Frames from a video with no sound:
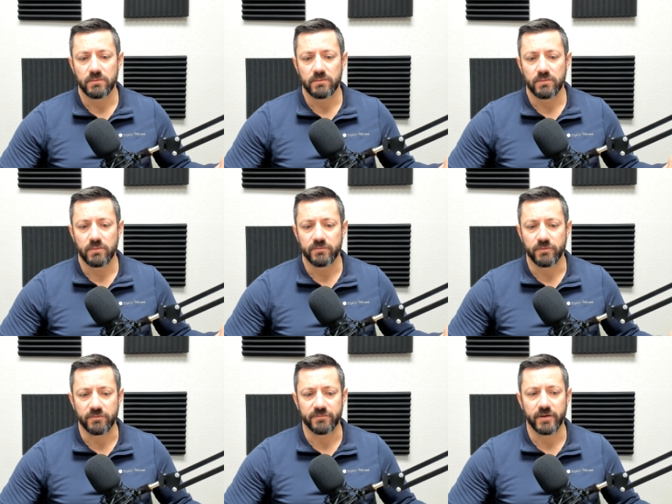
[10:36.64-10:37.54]

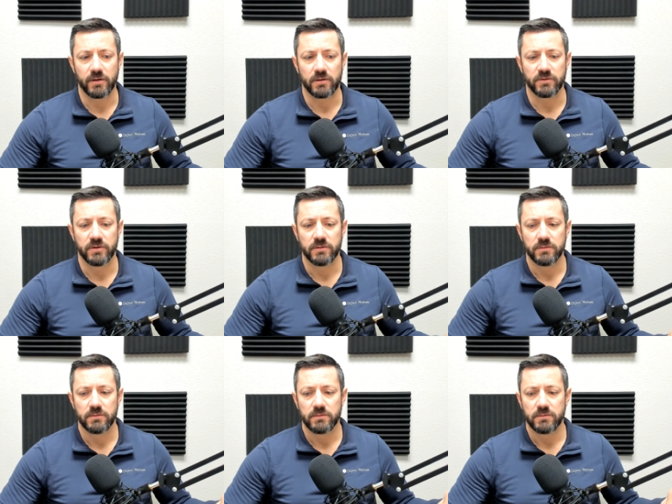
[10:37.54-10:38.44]
fulfilled,
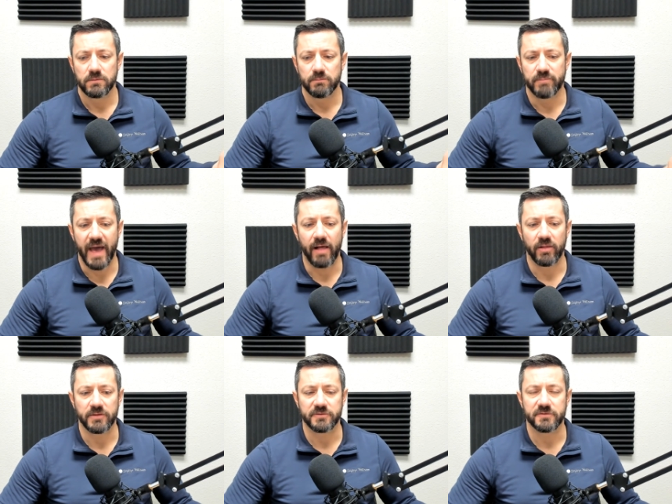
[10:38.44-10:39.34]

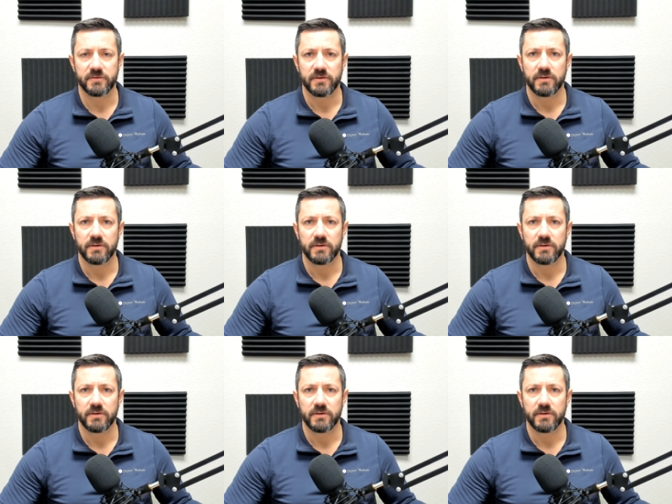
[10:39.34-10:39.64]
balanced,